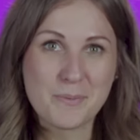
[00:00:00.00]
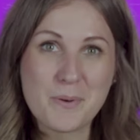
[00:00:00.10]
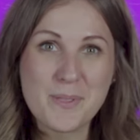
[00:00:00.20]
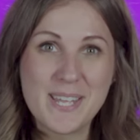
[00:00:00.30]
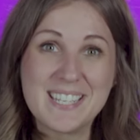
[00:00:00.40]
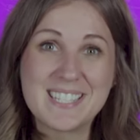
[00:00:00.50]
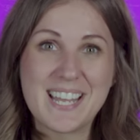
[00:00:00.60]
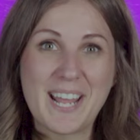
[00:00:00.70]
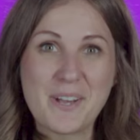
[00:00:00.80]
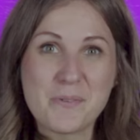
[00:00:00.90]
wrote this,
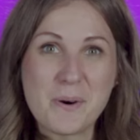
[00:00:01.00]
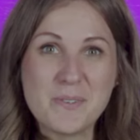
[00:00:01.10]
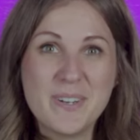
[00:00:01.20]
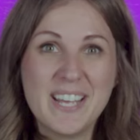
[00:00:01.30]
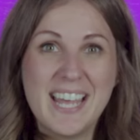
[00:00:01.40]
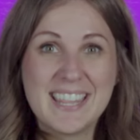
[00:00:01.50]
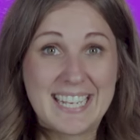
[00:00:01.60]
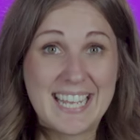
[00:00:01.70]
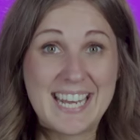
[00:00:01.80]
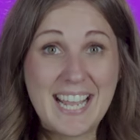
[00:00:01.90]
and I quote, "The
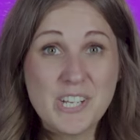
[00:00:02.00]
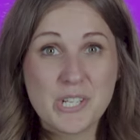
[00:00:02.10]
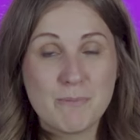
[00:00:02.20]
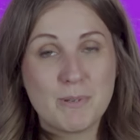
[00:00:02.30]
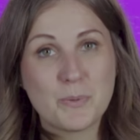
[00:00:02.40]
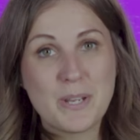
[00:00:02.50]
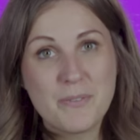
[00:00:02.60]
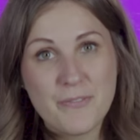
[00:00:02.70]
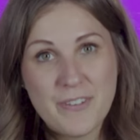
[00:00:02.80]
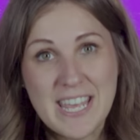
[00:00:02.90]
connection between
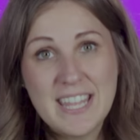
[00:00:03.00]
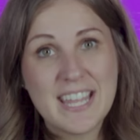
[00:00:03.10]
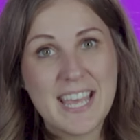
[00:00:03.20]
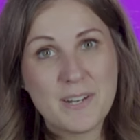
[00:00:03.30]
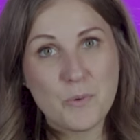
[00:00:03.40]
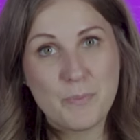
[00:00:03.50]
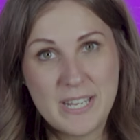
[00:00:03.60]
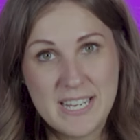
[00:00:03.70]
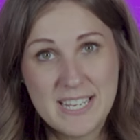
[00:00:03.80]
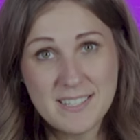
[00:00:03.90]
faith and
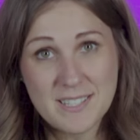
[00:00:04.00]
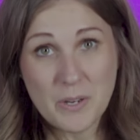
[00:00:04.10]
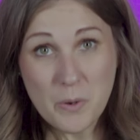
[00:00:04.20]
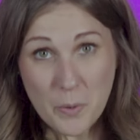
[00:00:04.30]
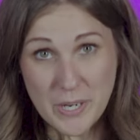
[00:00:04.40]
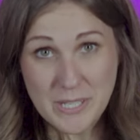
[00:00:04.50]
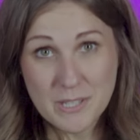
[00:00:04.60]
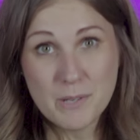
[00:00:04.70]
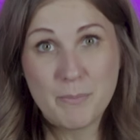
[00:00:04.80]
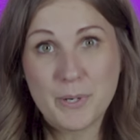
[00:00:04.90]
obedience, according
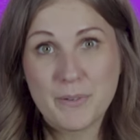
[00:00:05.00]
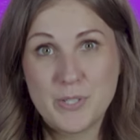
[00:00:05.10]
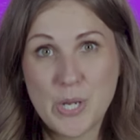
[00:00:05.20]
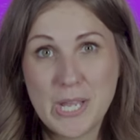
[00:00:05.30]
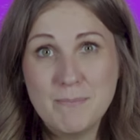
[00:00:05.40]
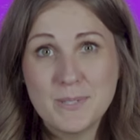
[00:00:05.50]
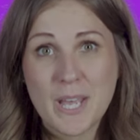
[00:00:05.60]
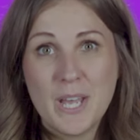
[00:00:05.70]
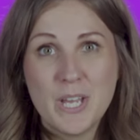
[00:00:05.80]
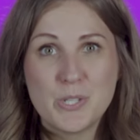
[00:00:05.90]
to the book of James,
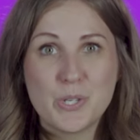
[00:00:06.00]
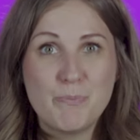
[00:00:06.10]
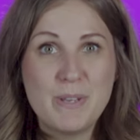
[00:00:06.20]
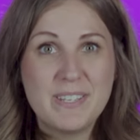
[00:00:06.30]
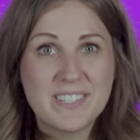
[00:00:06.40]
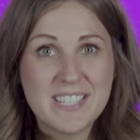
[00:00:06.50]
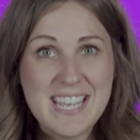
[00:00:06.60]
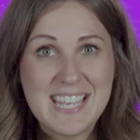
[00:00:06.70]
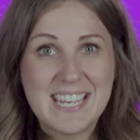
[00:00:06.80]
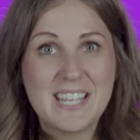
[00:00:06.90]
should be
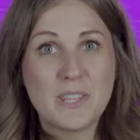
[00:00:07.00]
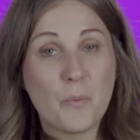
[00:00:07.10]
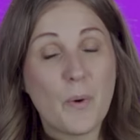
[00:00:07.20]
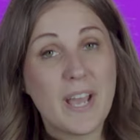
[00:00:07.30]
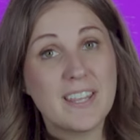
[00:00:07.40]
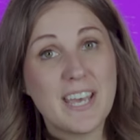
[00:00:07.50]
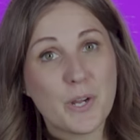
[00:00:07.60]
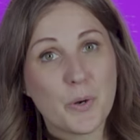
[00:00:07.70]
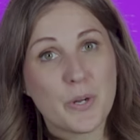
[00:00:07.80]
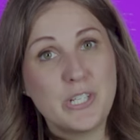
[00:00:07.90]
seen in the way
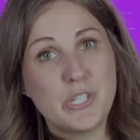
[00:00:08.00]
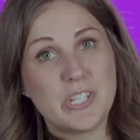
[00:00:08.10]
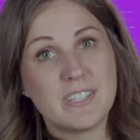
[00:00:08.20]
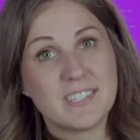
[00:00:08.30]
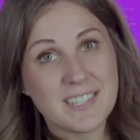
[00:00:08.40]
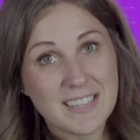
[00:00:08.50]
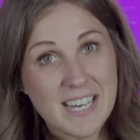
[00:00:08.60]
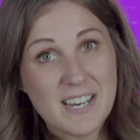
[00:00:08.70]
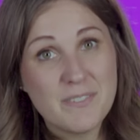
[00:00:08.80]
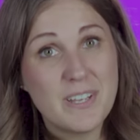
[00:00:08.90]
that Christians
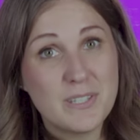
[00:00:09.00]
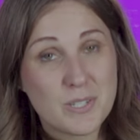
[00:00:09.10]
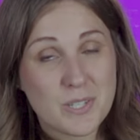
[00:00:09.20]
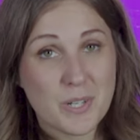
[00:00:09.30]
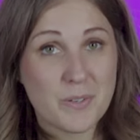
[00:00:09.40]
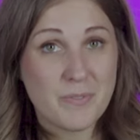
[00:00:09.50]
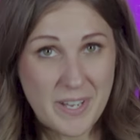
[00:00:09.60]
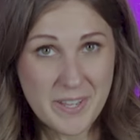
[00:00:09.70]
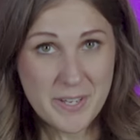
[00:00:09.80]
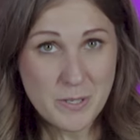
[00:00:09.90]
love and serve
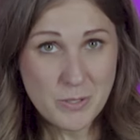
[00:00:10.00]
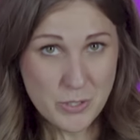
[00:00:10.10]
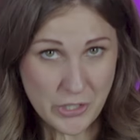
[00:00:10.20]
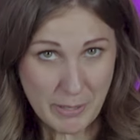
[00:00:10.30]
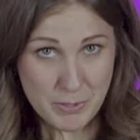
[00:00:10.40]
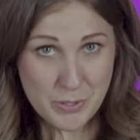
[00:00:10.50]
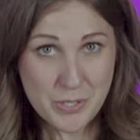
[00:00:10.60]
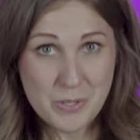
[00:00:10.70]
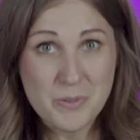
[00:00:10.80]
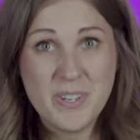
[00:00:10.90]
others," chapter
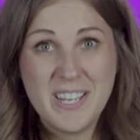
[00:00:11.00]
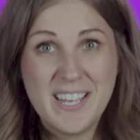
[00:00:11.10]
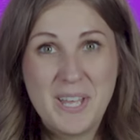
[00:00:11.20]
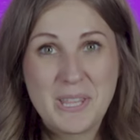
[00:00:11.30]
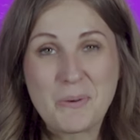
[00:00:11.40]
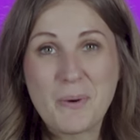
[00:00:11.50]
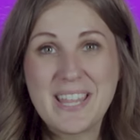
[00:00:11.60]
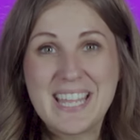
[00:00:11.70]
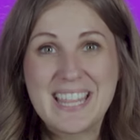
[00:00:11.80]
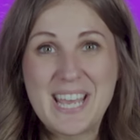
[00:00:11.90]
2, "the
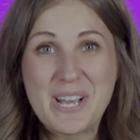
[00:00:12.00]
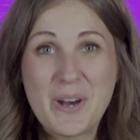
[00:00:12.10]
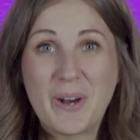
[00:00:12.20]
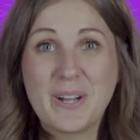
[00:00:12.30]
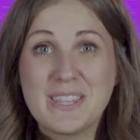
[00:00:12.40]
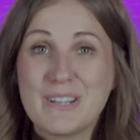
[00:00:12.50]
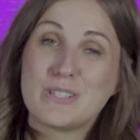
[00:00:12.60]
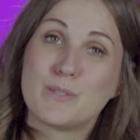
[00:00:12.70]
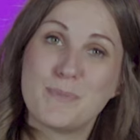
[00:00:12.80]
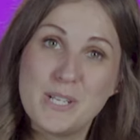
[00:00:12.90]
way that they guard their
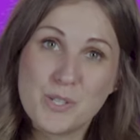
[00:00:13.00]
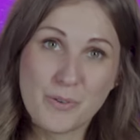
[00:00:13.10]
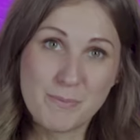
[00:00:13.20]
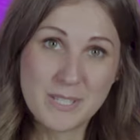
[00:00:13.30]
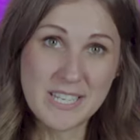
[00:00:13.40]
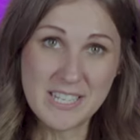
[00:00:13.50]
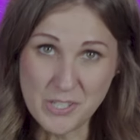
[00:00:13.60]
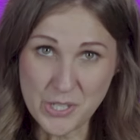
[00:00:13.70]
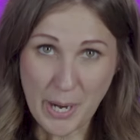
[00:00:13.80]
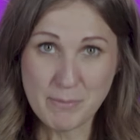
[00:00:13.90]
speech from
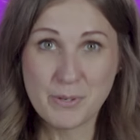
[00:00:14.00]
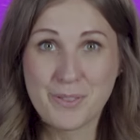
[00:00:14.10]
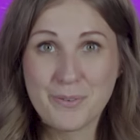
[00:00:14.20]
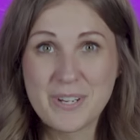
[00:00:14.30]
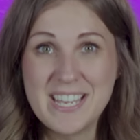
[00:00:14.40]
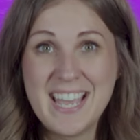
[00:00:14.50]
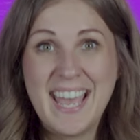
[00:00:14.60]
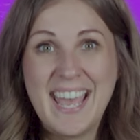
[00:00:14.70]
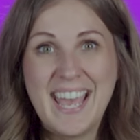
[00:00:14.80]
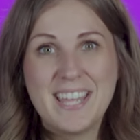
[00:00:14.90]
sin," chapter 3,
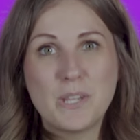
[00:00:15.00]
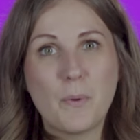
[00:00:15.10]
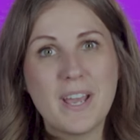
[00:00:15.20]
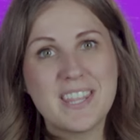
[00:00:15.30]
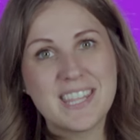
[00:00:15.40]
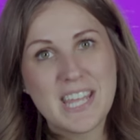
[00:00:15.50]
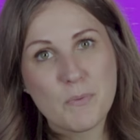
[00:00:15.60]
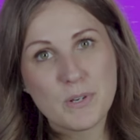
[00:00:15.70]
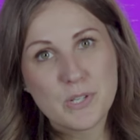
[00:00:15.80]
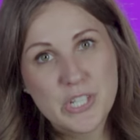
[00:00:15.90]
"and the way that they
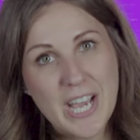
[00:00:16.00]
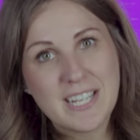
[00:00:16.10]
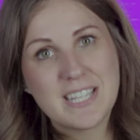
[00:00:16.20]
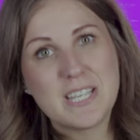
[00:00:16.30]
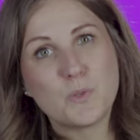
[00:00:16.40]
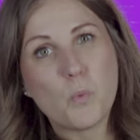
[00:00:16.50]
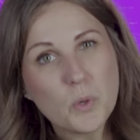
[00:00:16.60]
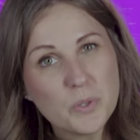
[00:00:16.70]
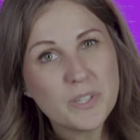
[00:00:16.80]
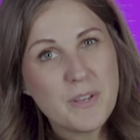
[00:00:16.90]
reject these
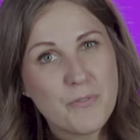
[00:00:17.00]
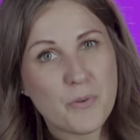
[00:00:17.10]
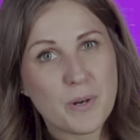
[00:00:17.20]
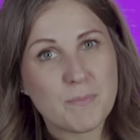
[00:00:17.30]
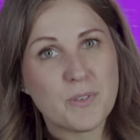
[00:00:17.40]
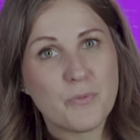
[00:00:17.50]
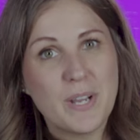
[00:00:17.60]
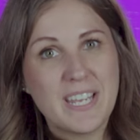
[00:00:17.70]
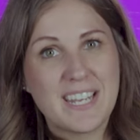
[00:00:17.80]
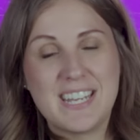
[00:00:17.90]
worldly forms of
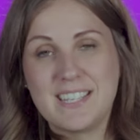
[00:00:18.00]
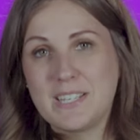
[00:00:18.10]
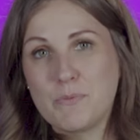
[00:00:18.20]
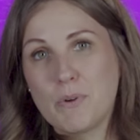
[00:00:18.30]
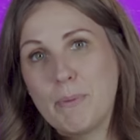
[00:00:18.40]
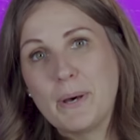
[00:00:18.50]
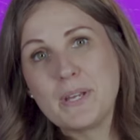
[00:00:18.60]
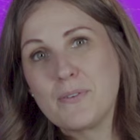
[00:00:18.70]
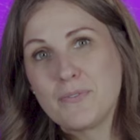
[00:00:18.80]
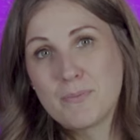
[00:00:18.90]
wickedness and
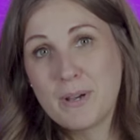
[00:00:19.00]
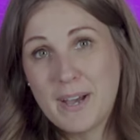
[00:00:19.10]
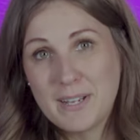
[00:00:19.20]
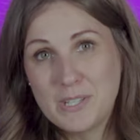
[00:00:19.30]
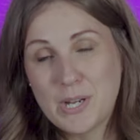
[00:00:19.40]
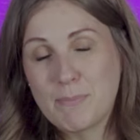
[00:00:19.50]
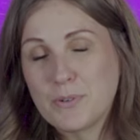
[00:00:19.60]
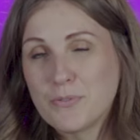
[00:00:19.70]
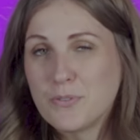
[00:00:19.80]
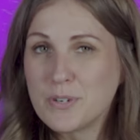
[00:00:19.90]
rebellion from God,"
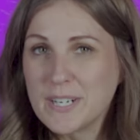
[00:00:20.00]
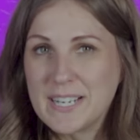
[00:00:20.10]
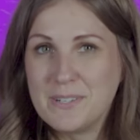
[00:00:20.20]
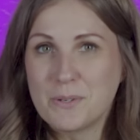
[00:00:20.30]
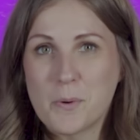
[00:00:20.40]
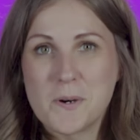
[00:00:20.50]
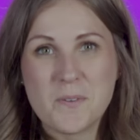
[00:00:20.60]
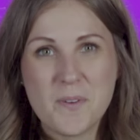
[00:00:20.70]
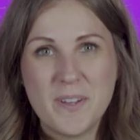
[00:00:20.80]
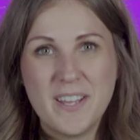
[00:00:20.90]
chapter 4, end quote.